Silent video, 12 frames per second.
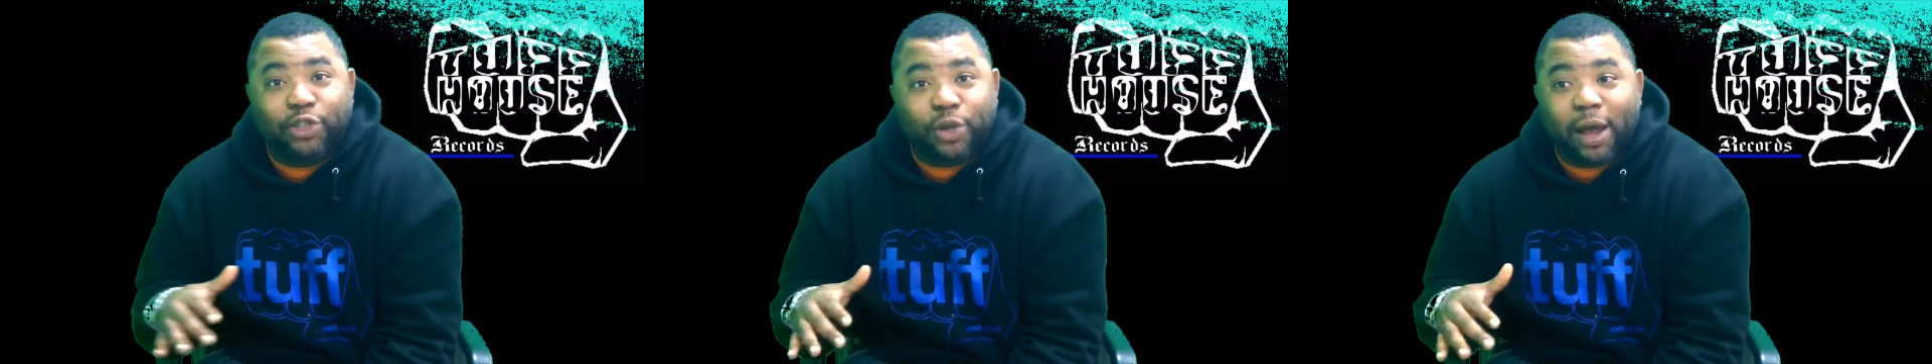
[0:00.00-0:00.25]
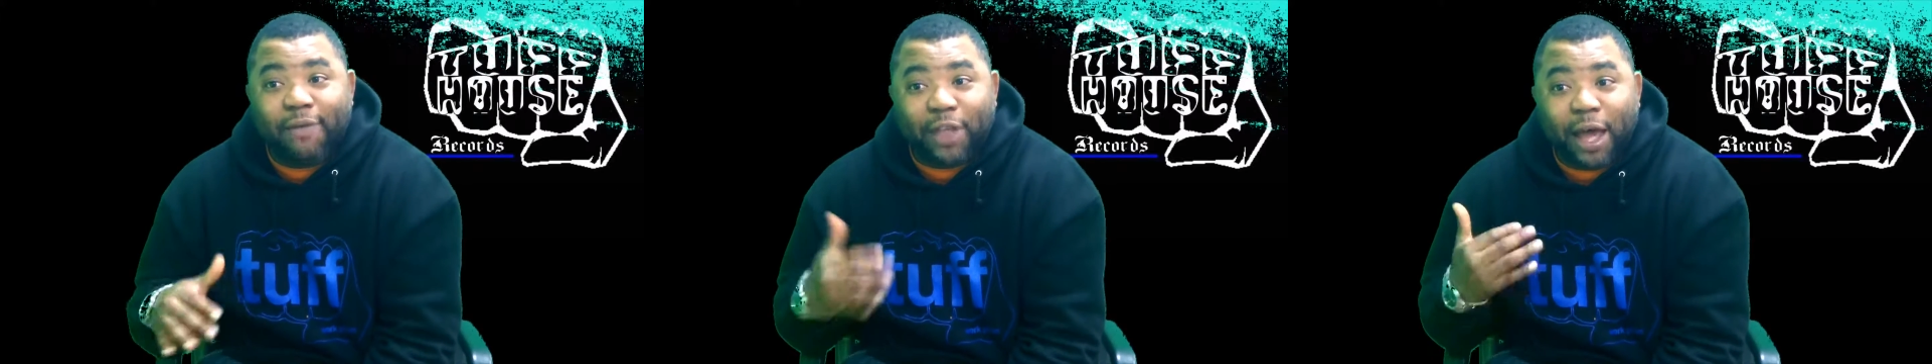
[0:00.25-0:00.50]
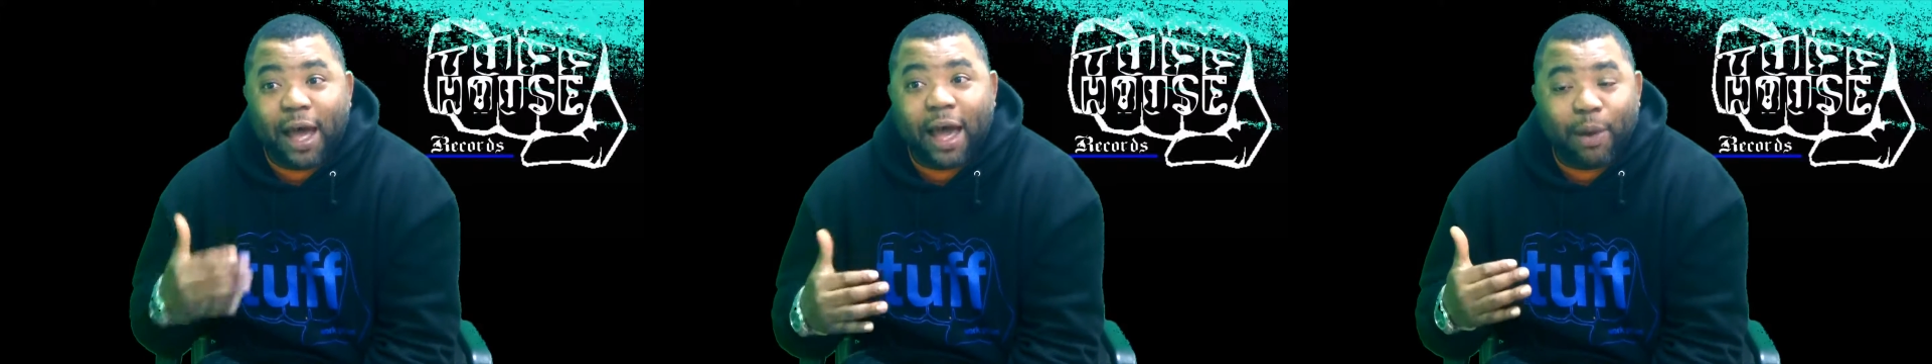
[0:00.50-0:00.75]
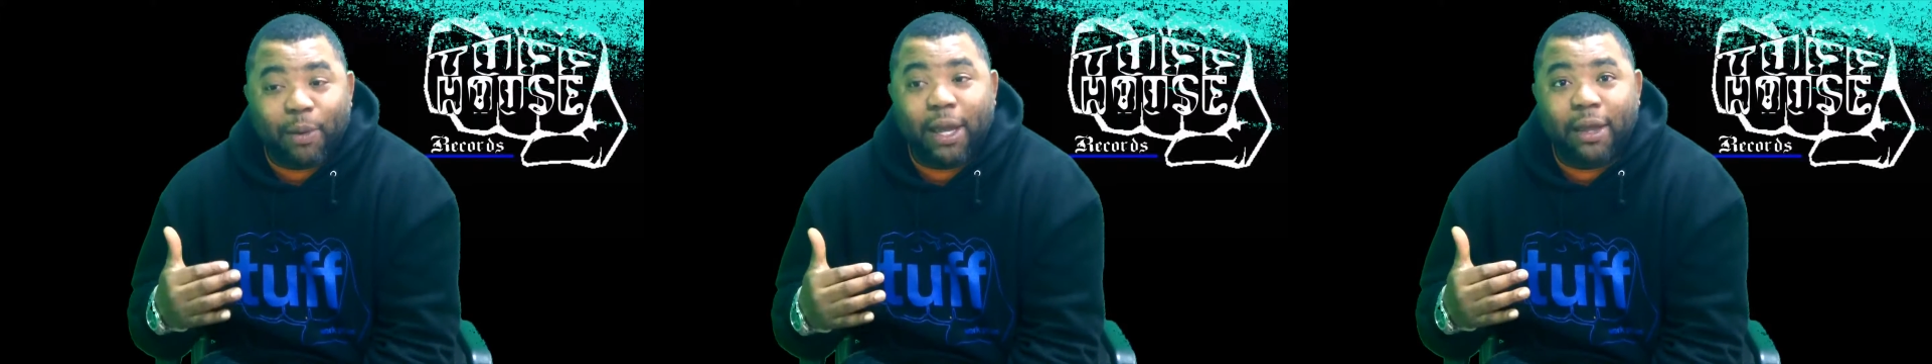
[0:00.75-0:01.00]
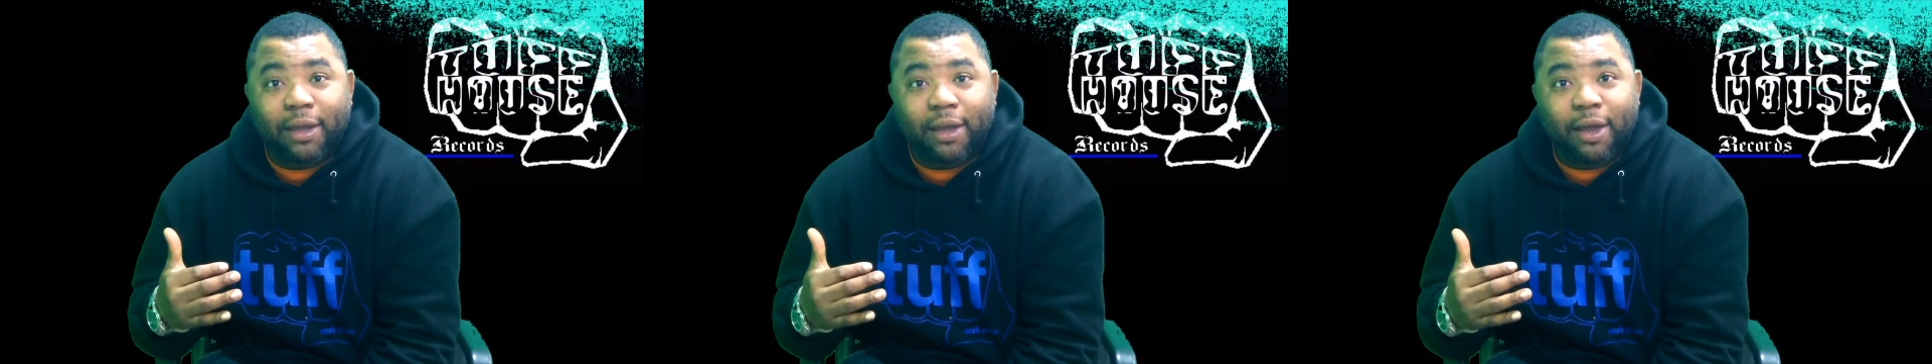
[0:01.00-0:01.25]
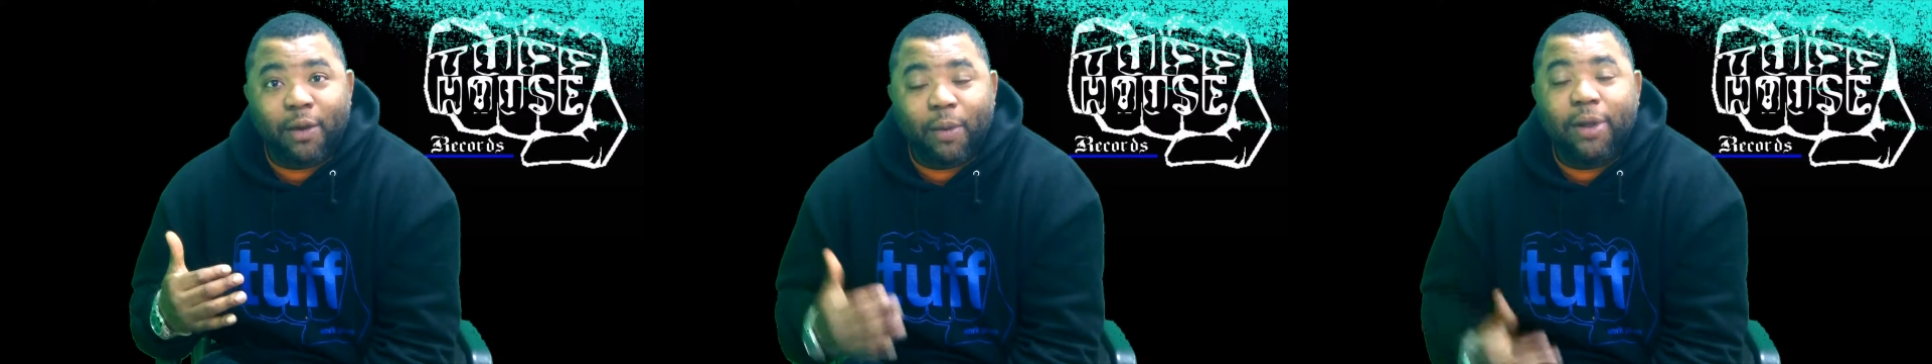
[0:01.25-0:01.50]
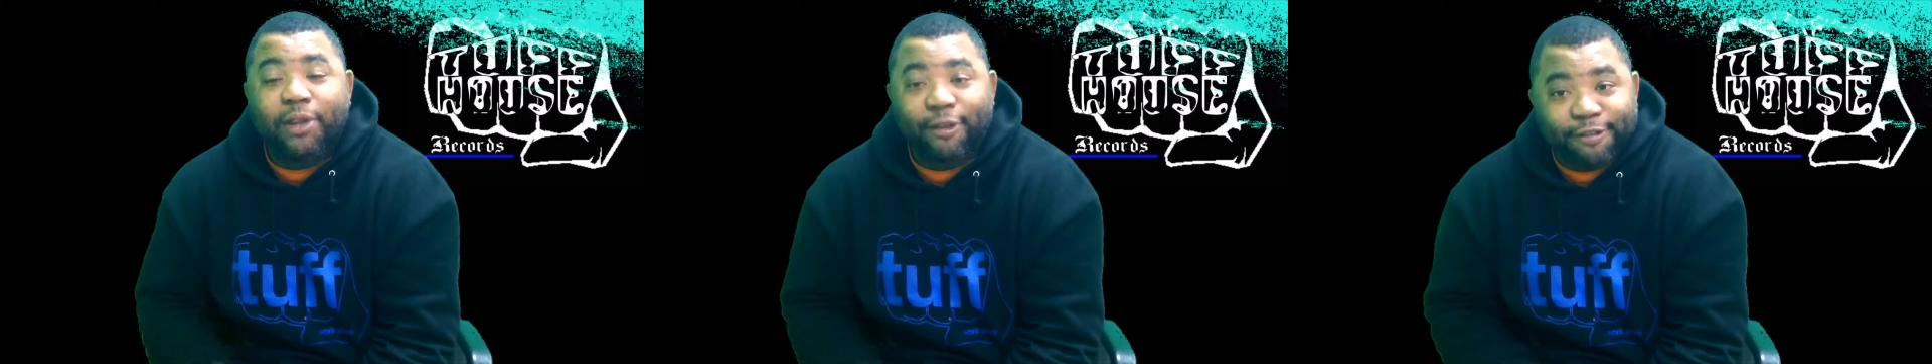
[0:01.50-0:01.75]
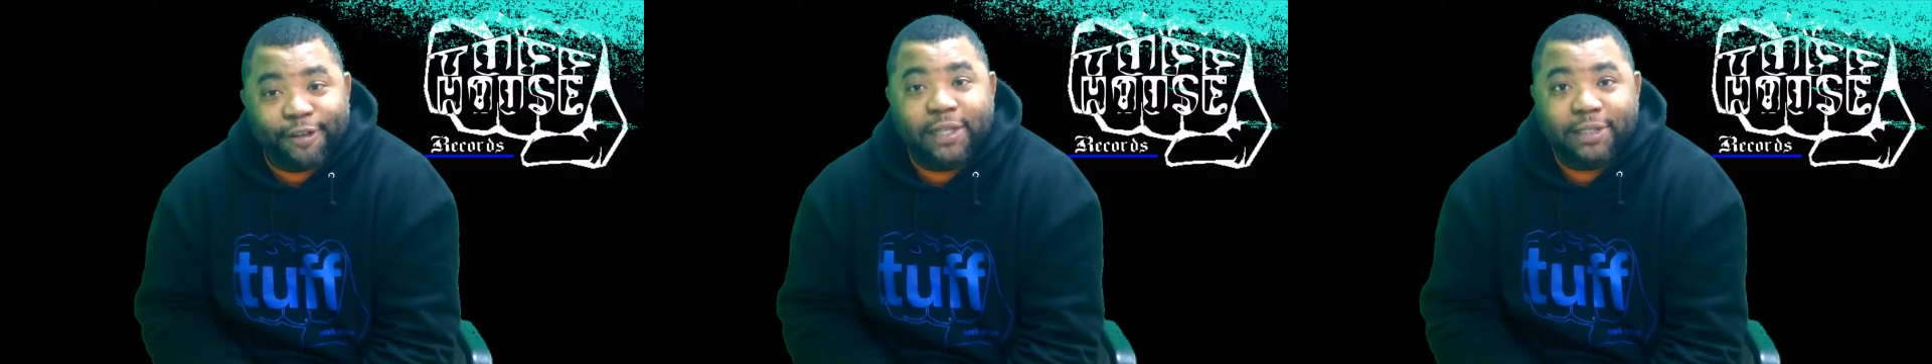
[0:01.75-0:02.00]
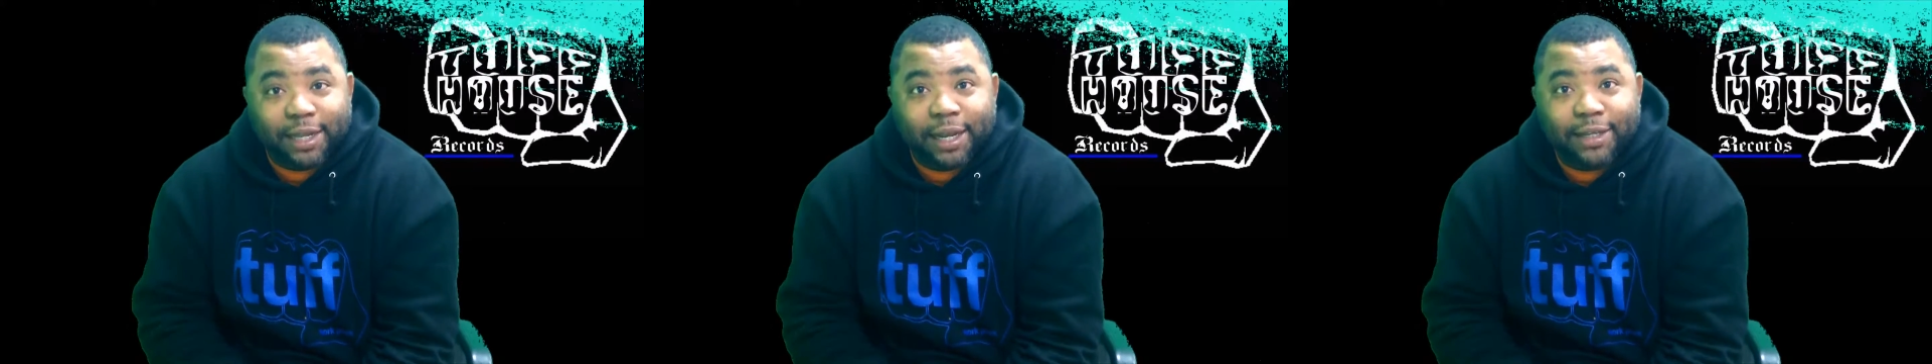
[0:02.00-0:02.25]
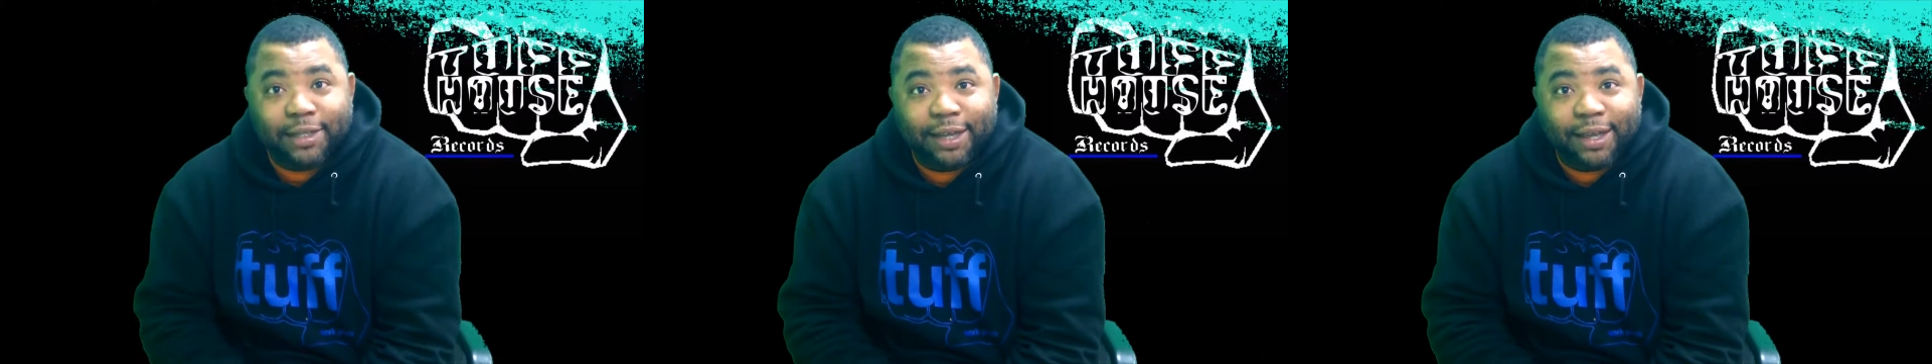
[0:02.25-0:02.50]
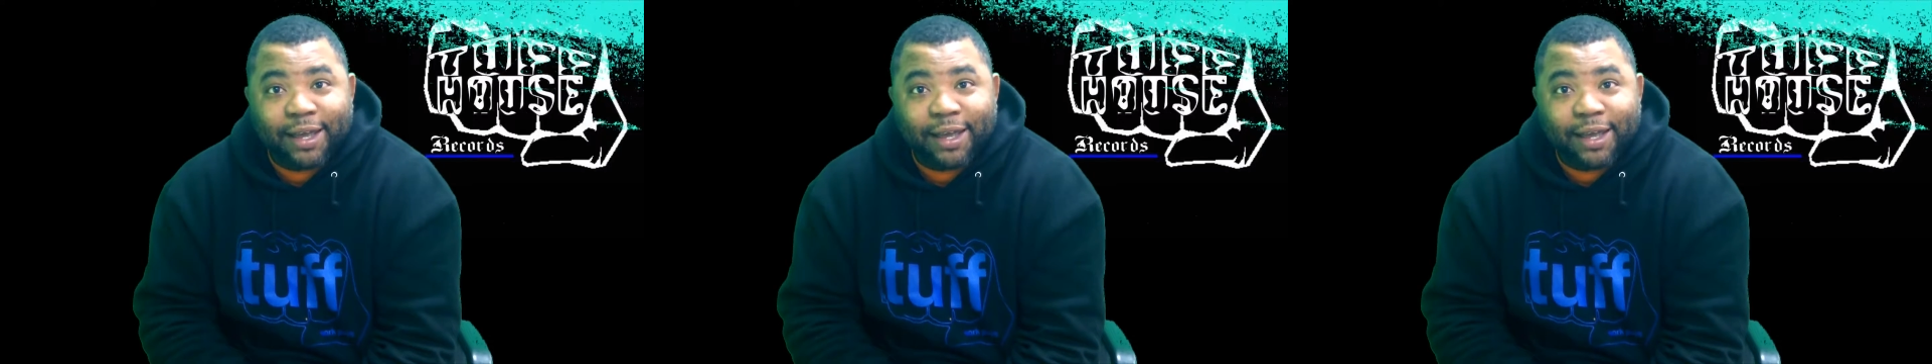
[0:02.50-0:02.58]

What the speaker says: drive the highway when you're fixing it.